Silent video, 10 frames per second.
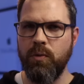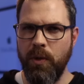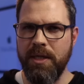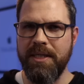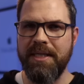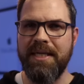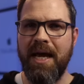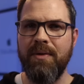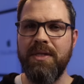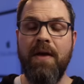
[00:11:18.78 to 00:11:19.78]
as weird as it
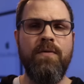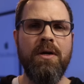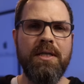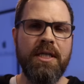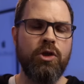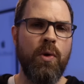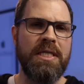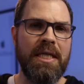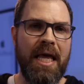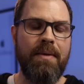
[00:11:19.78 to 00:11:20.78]
sounds, if you're in a
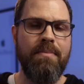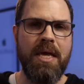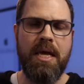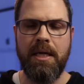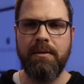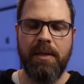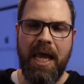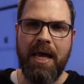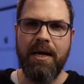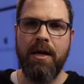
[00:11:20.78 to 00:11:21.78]
situation like me in
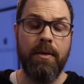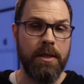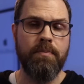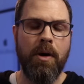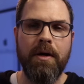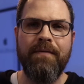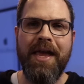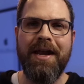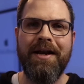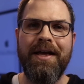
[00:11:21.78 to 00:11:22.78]
Canada, this part of
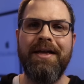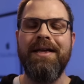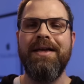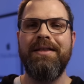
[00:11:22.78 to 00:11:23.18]
Canada,